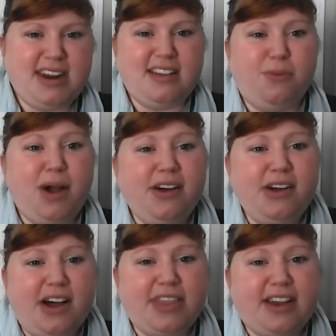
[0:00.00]
in as
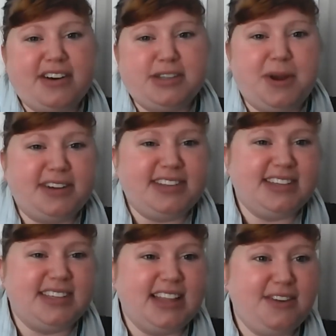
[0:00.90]
well on their
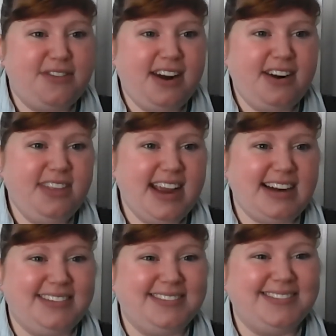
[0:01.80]
experiences that they've had
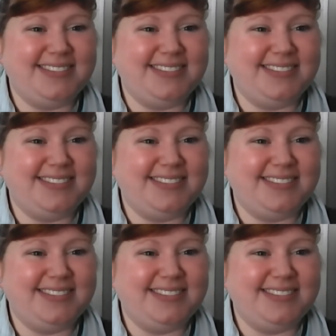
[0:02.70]
online.